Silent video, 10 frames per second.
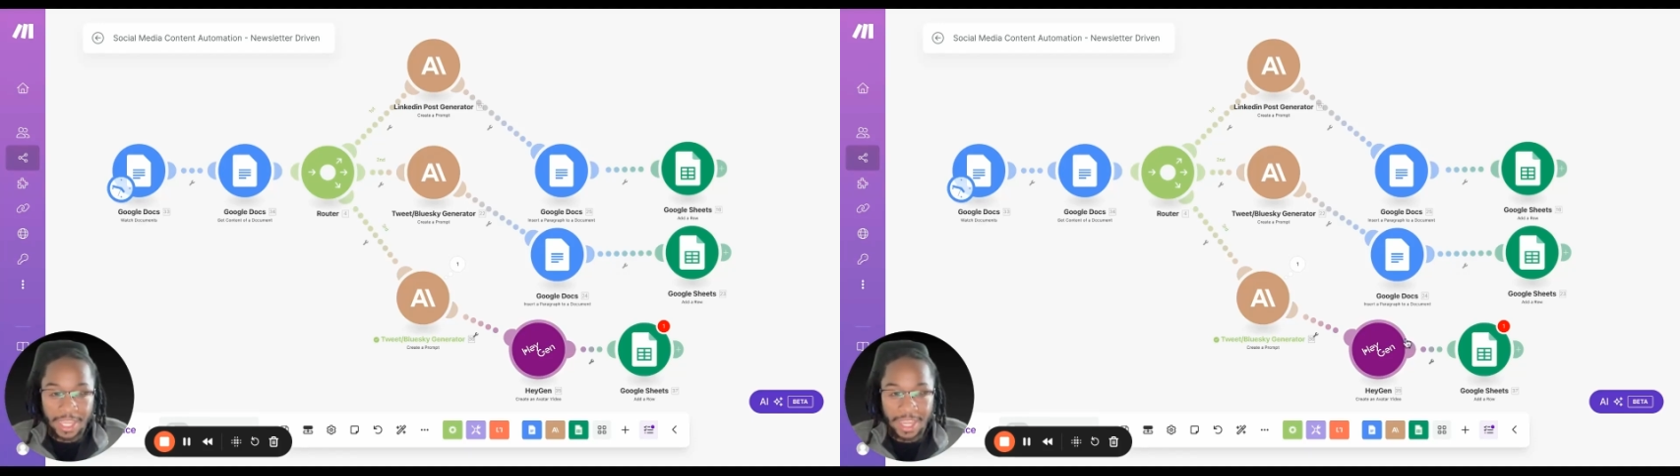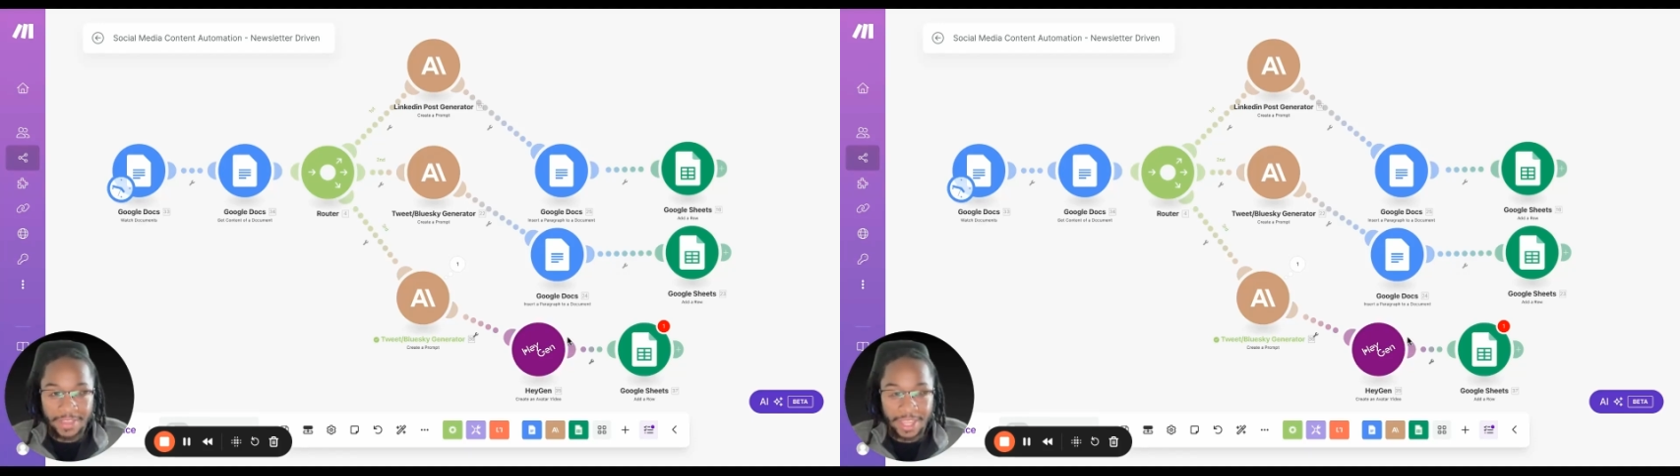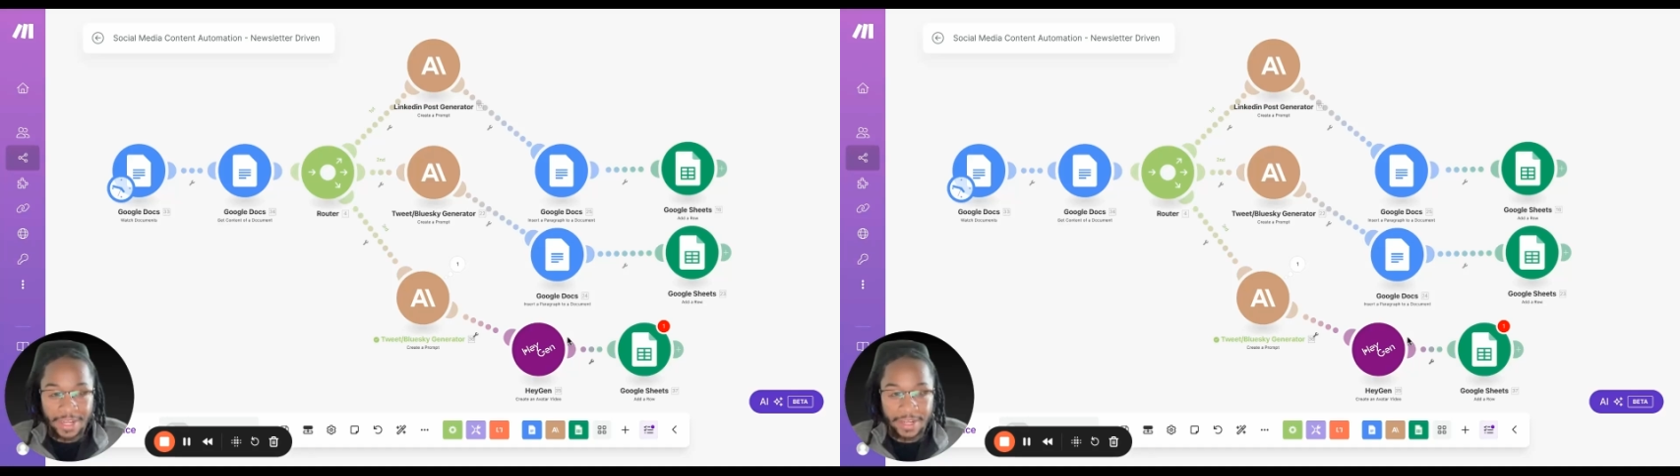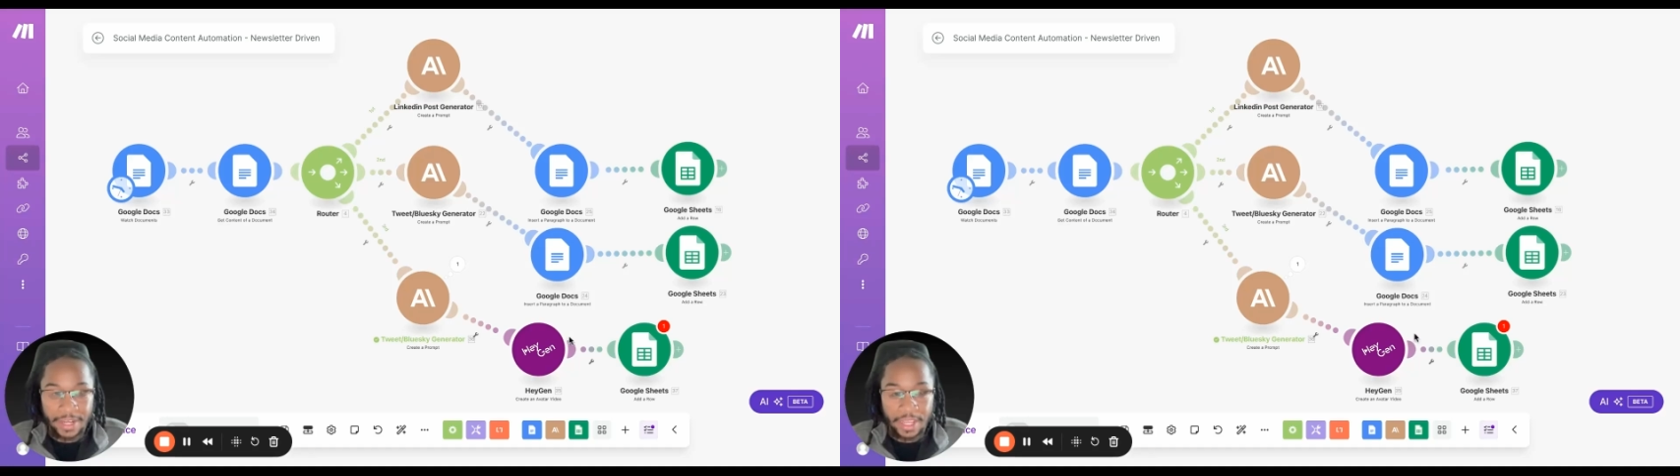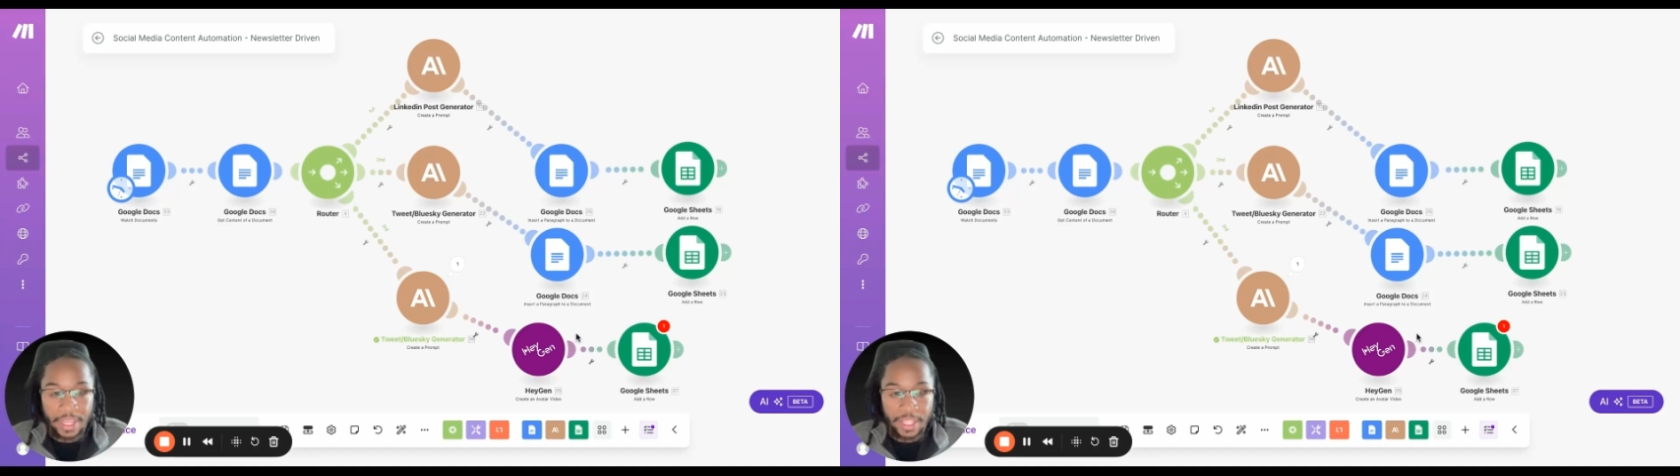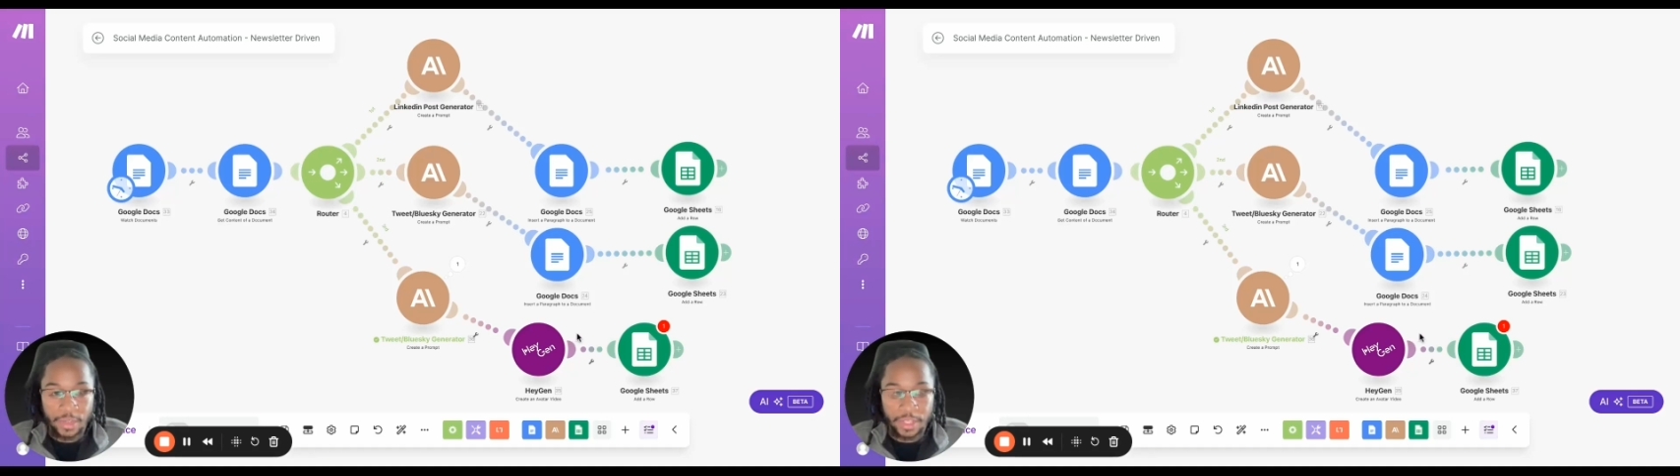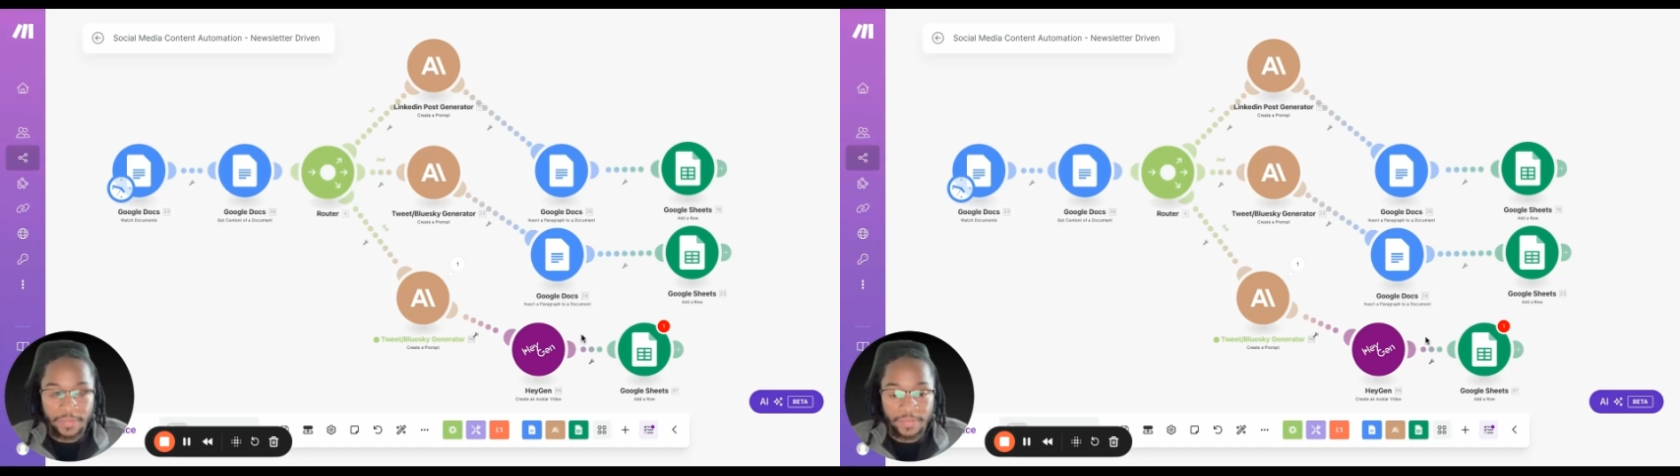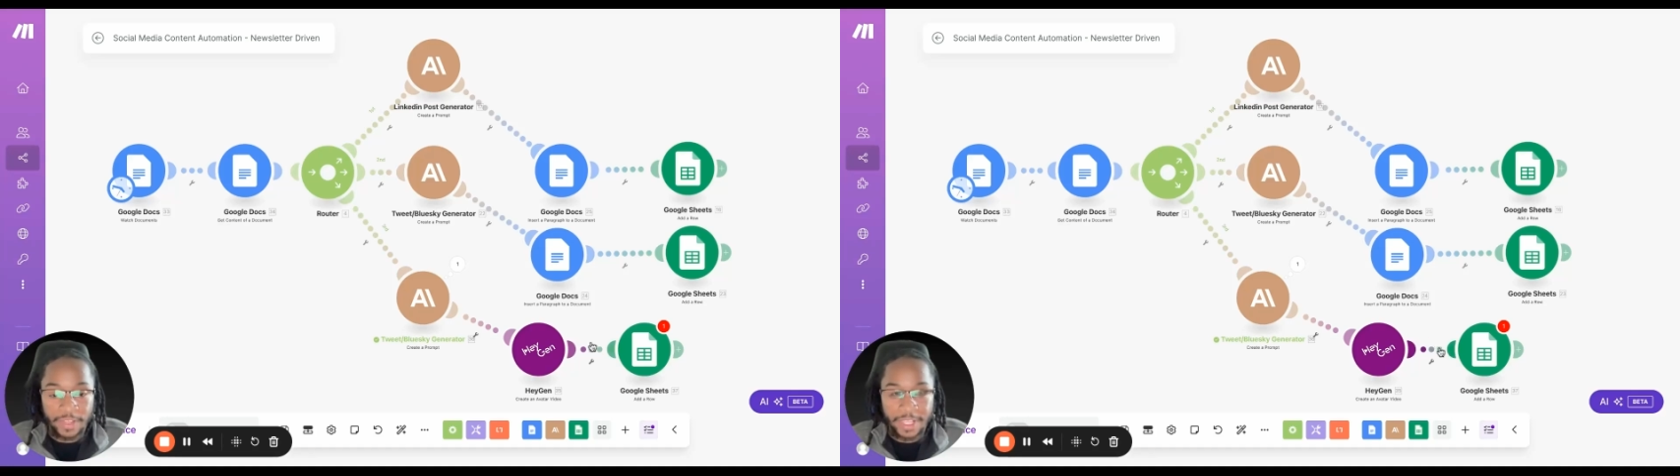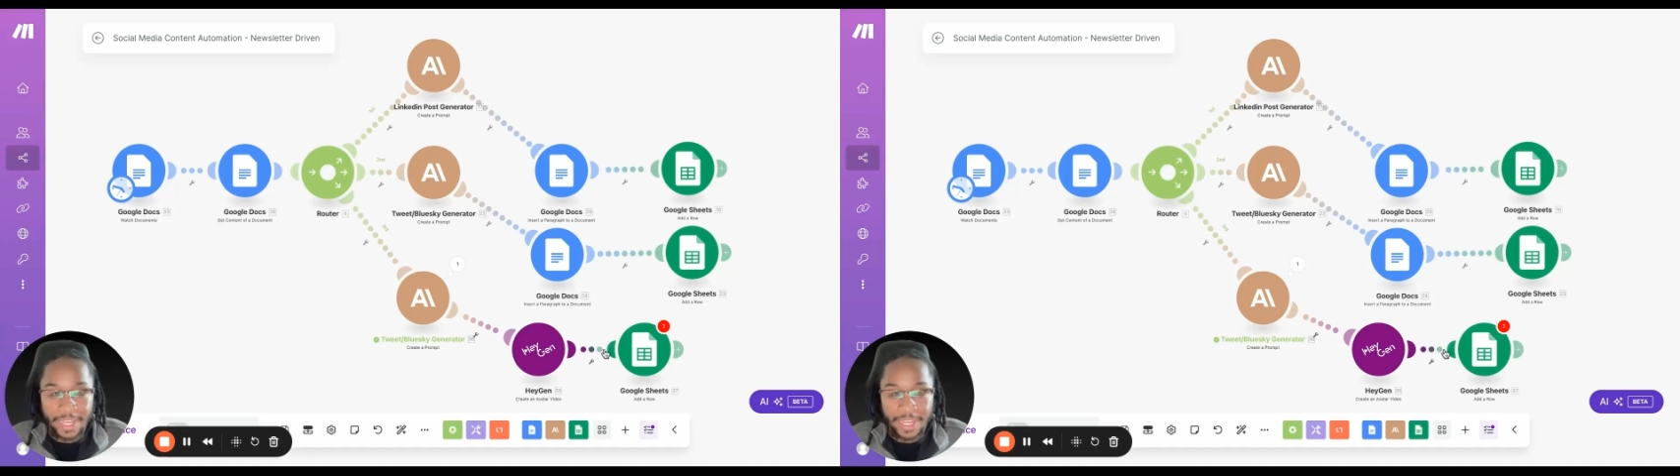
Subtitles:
And then you can feed